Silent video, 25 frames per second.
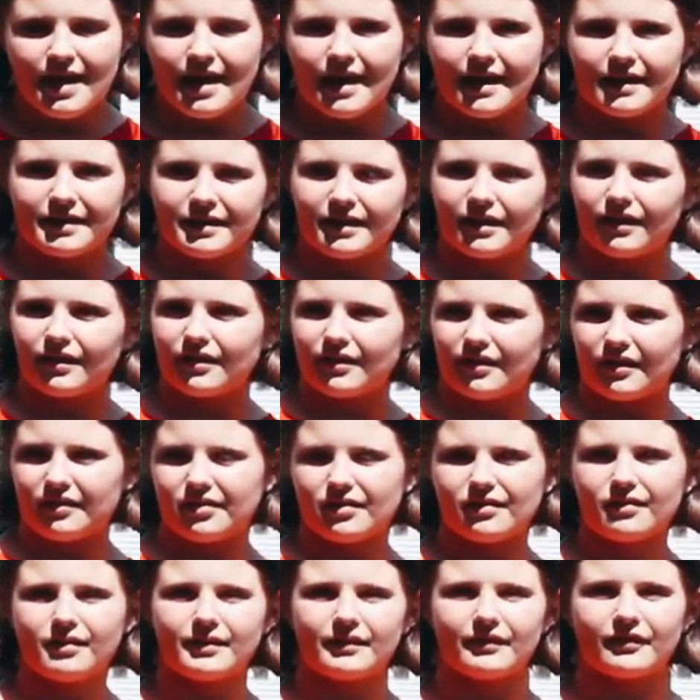And then
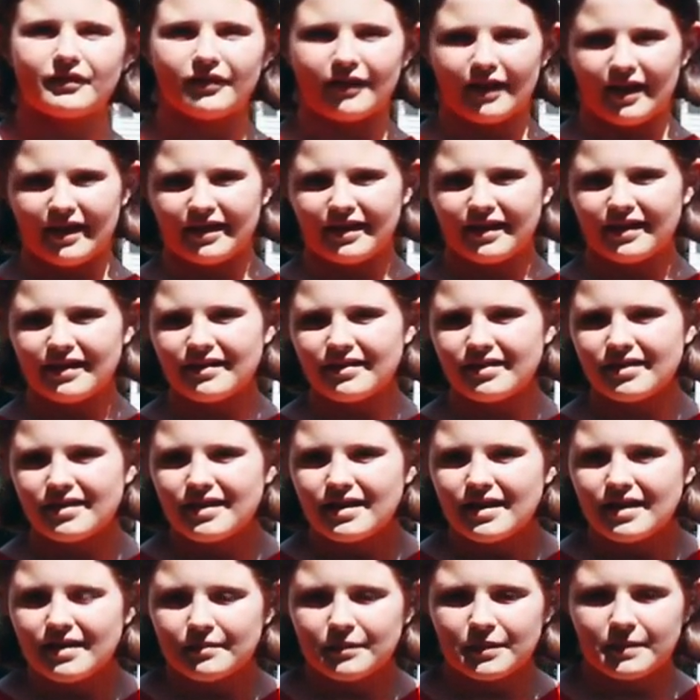also on Fridays,
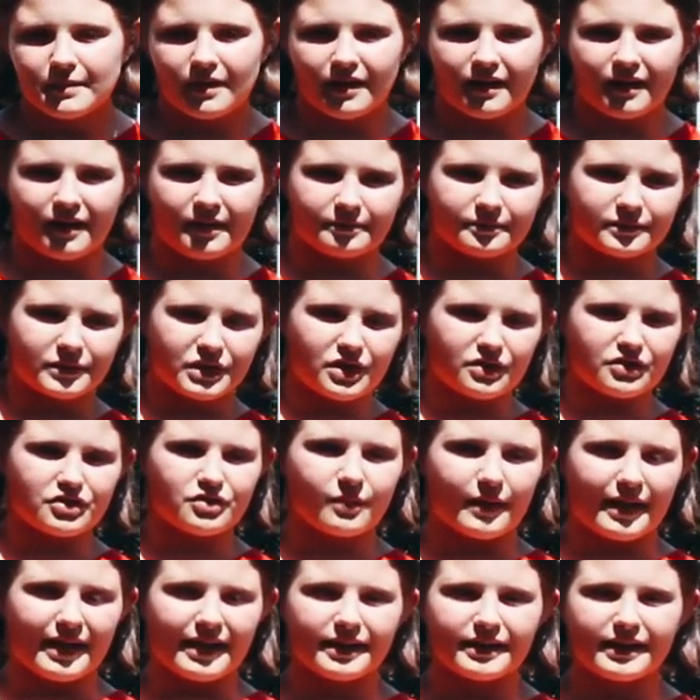uh, Coach
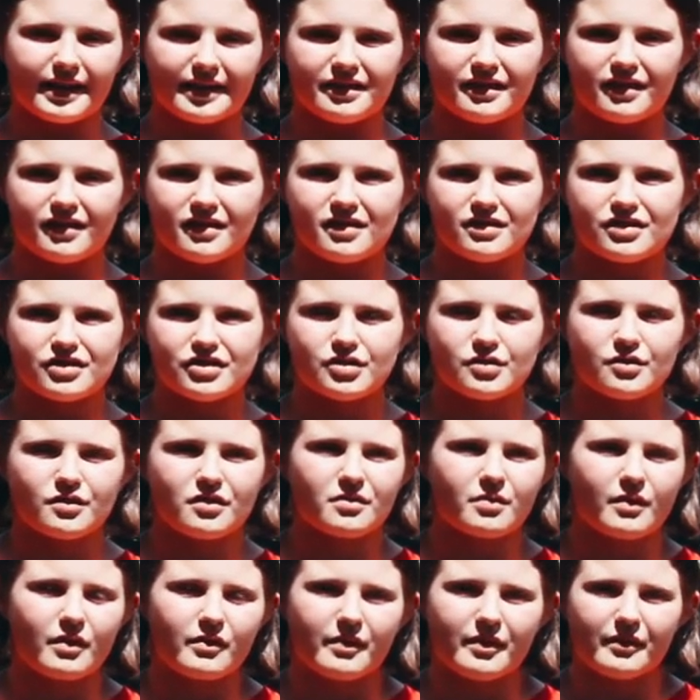White lets us choose
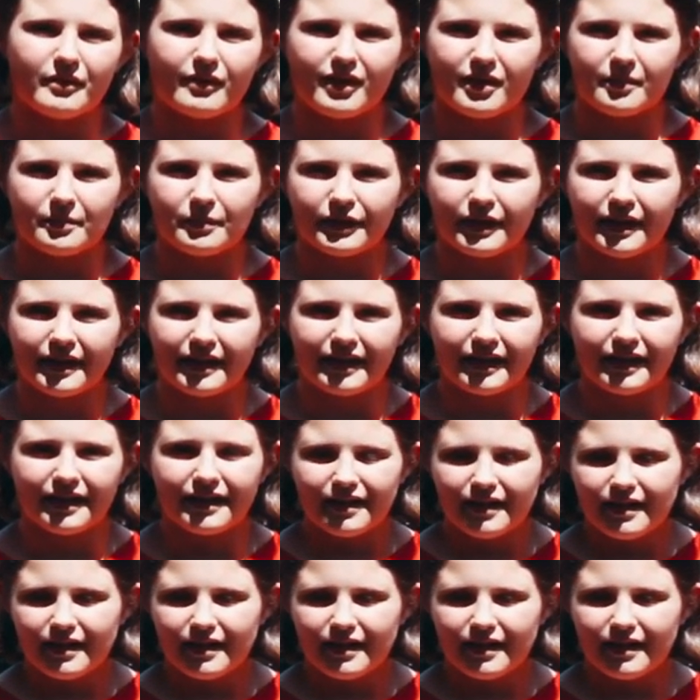what we want to play.